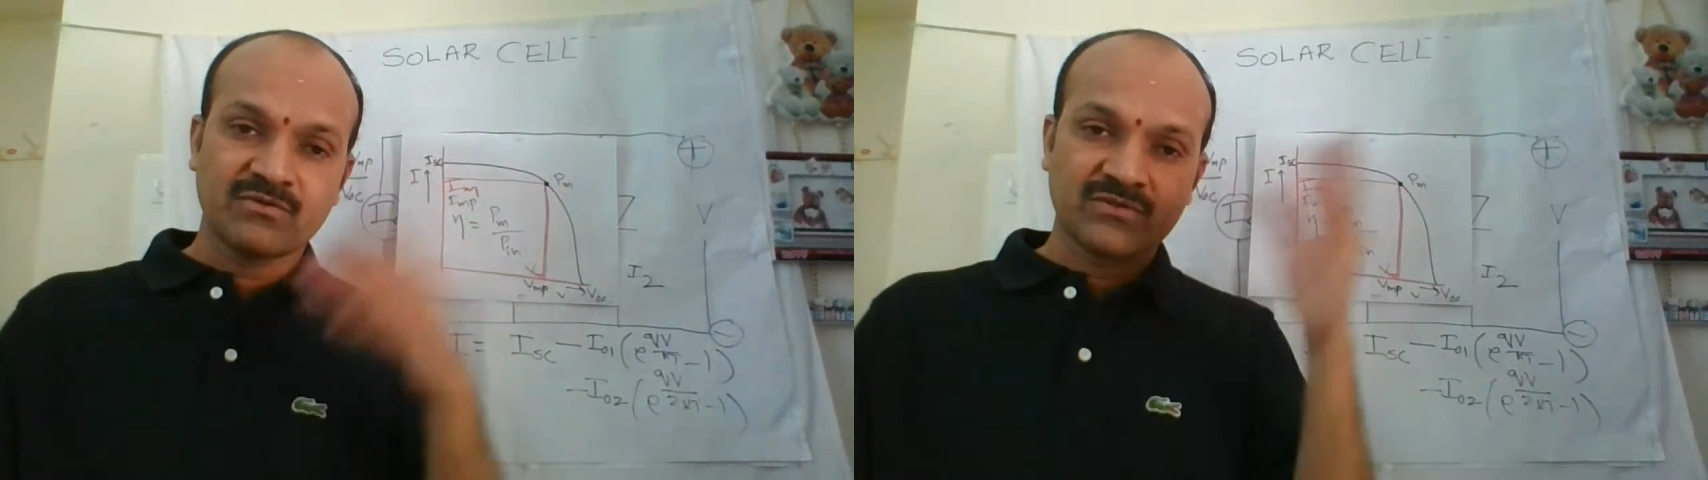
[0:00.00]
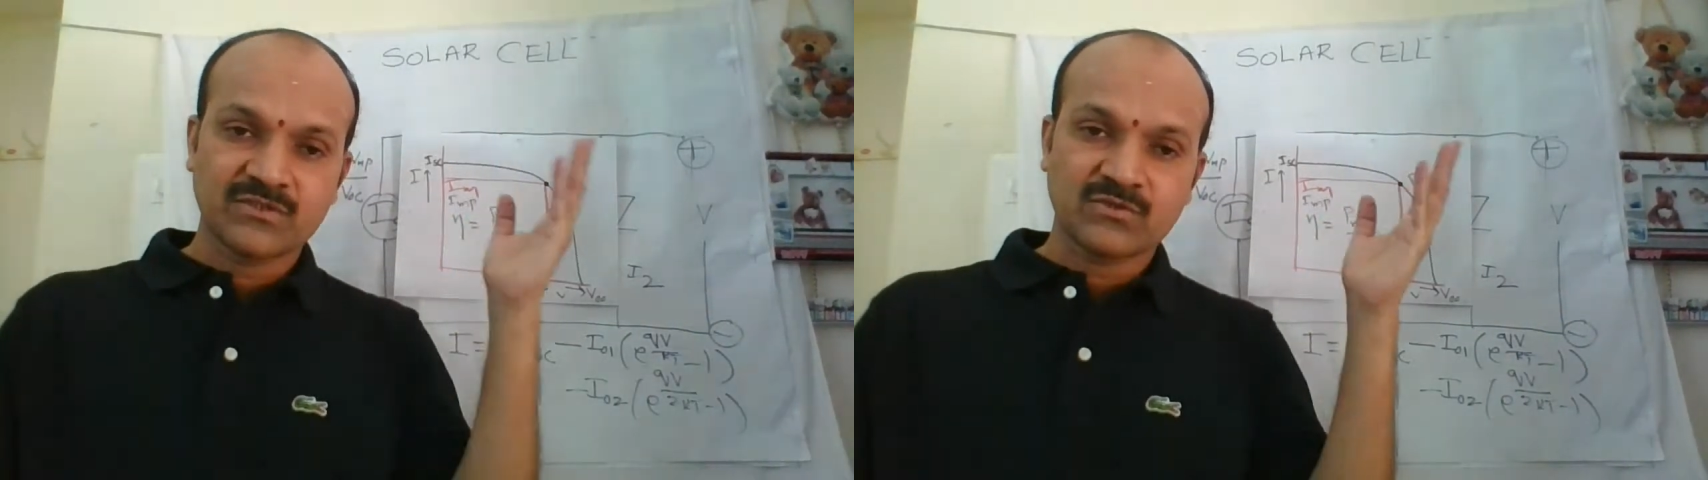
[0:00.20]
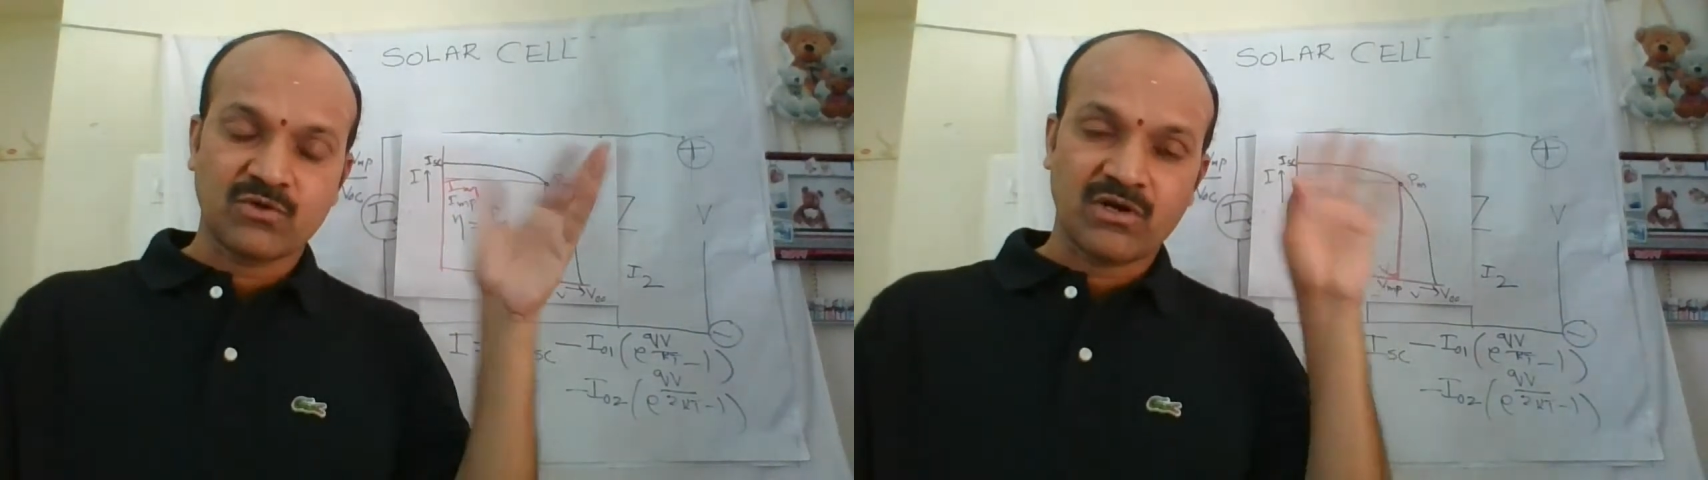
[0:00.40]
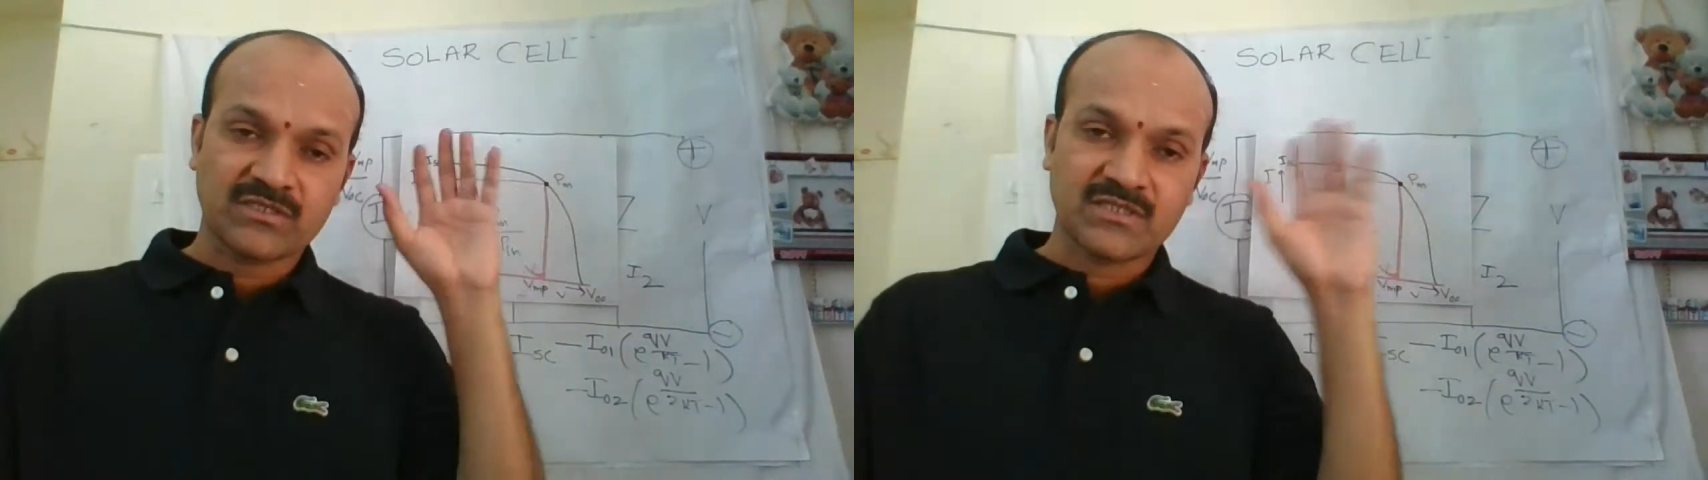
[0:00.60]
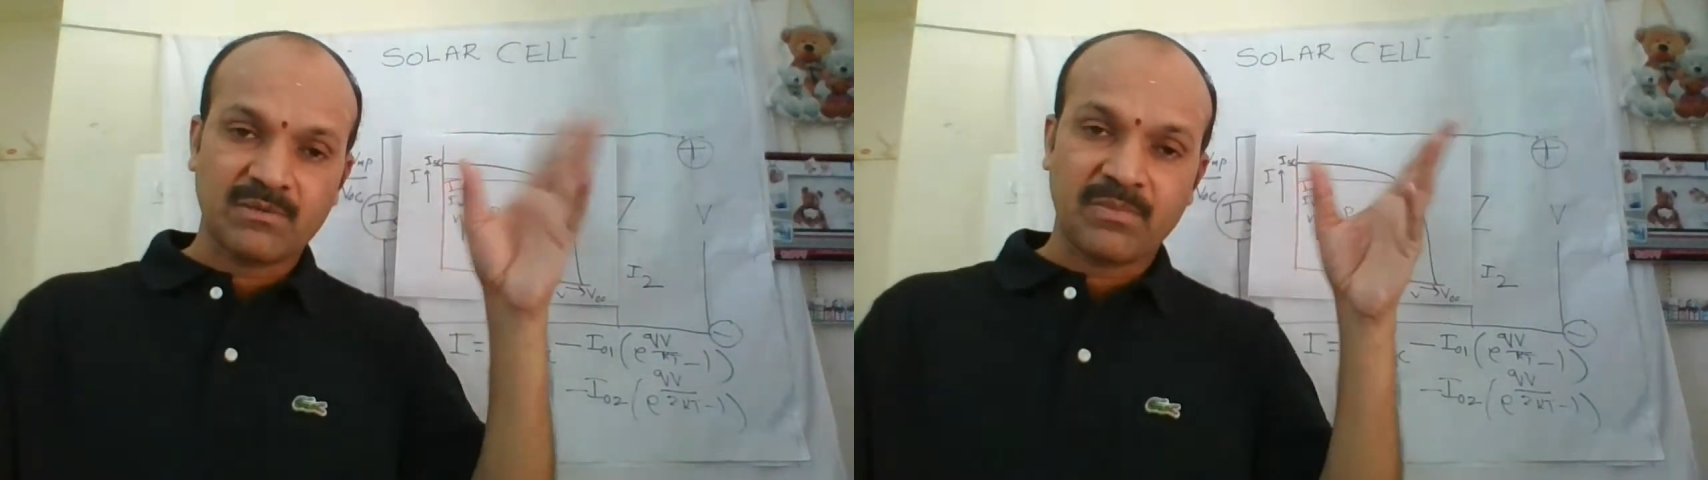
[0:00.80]
using solar
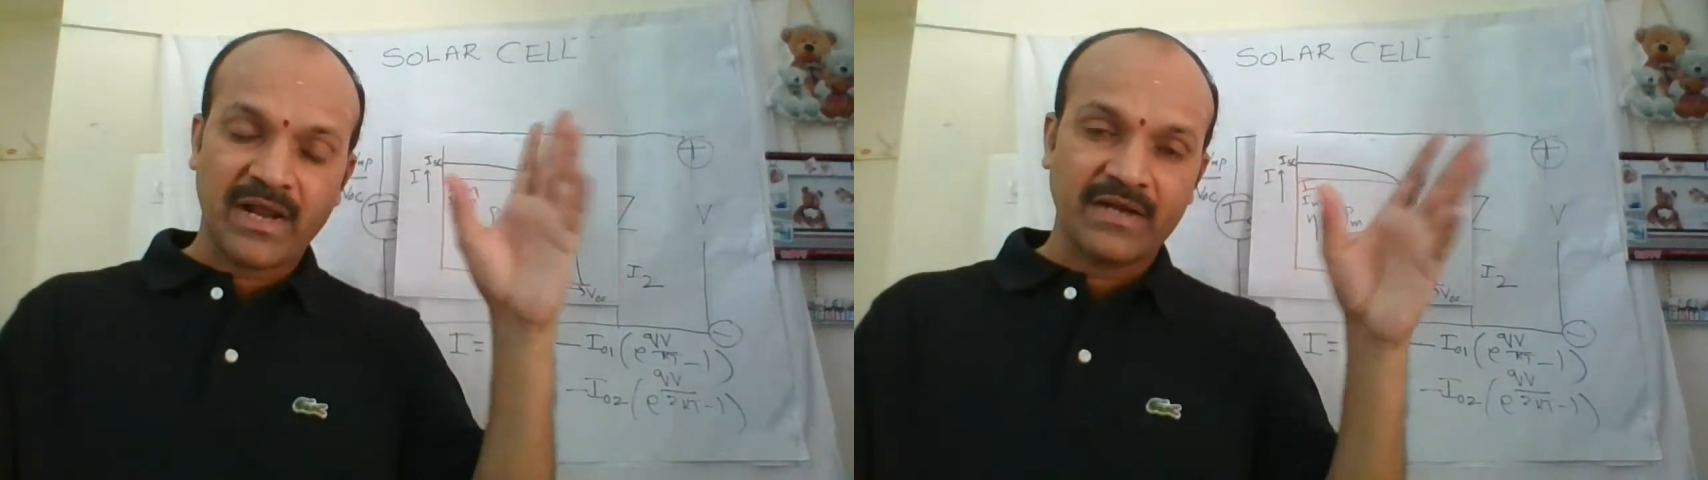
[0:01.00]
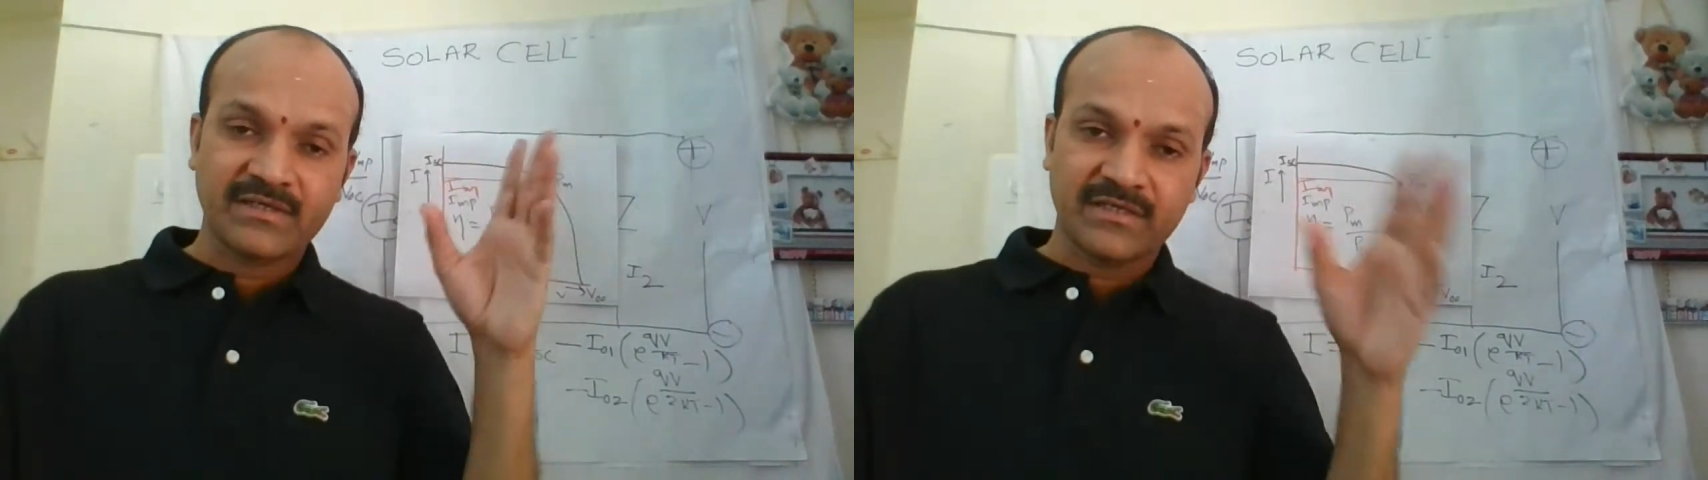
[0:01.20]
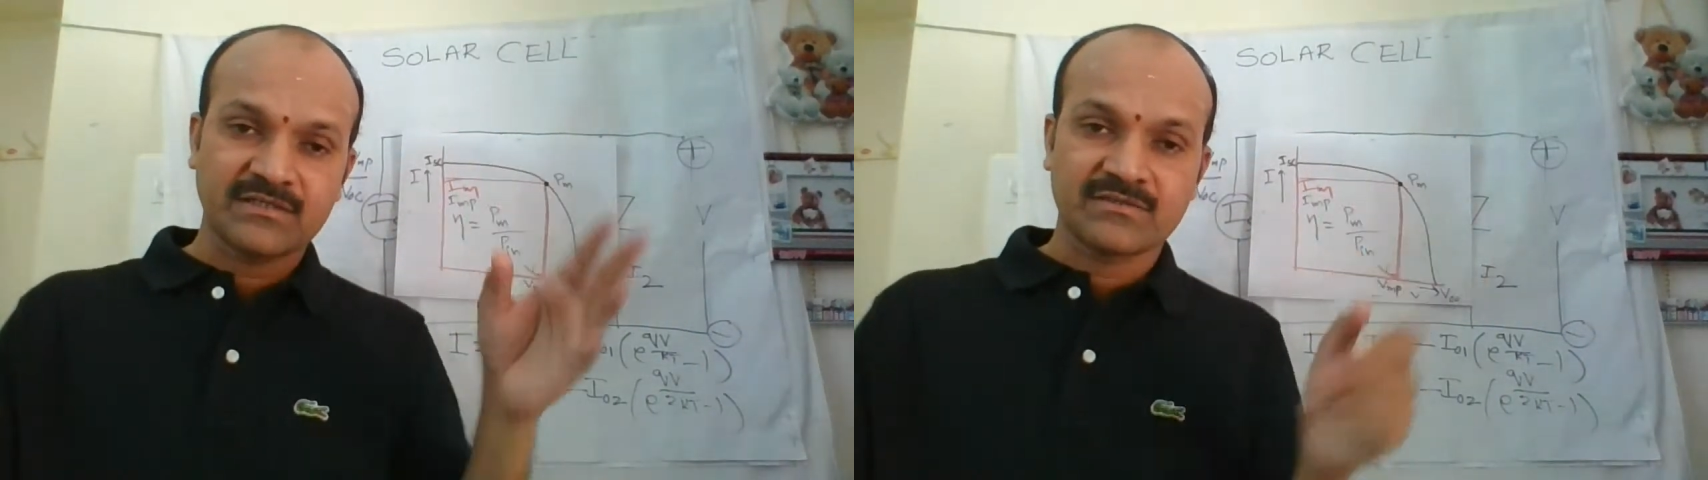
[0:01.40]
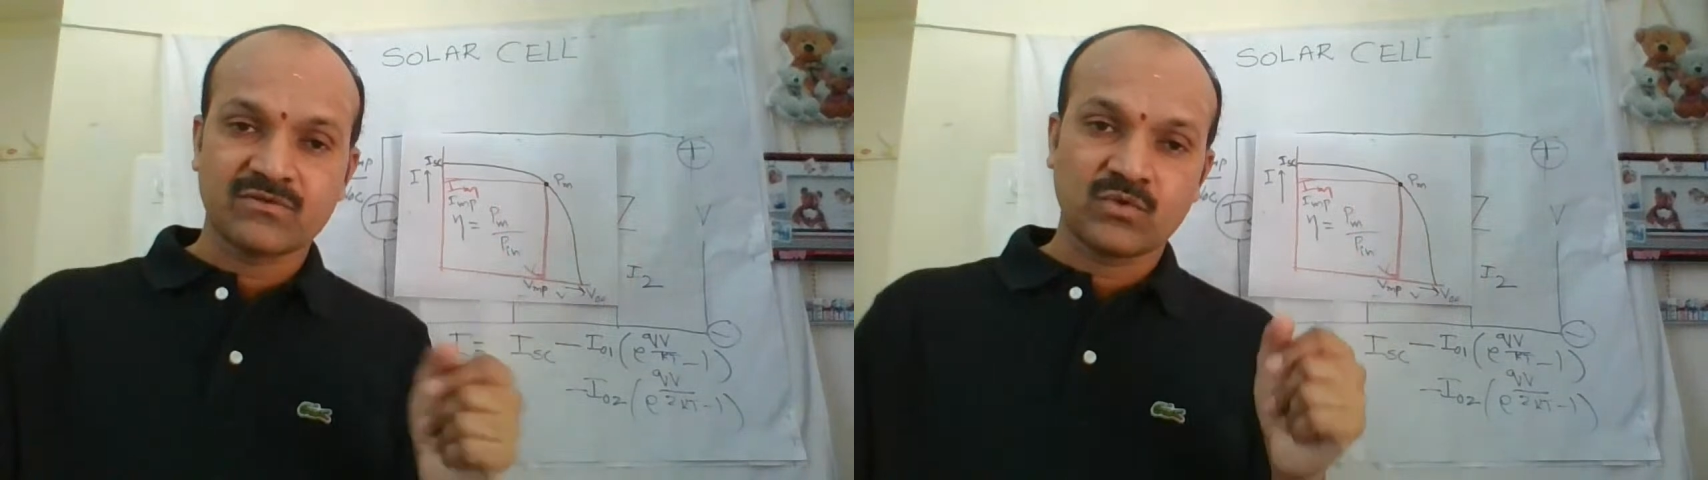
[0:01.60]
cell plant at